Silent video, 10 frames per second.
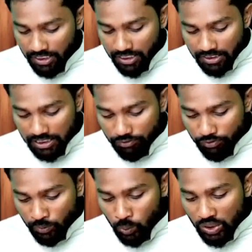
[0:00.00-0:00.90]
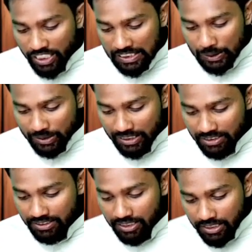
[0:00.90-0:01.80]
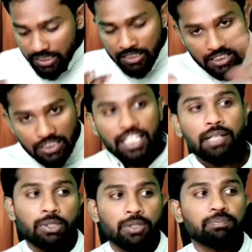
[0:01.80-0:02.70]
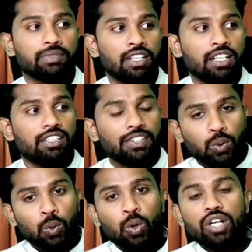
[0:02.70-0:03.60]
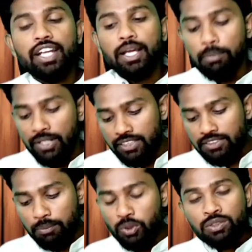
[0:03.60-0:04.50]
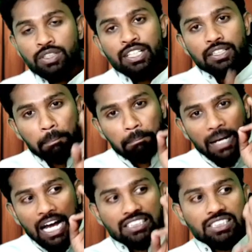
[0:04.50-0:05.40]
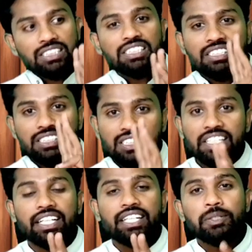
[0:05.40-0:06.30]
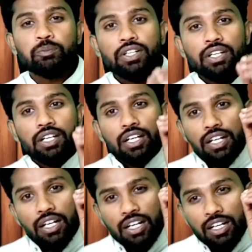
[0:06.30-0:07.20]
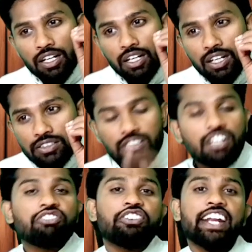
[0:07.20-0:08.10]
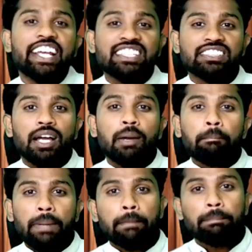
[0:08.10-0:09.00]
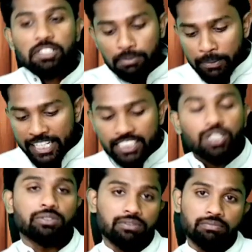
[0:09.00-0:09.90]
Sir, if you look into this, the table, this whole table is about the past 3 CFR exam papers breakdown,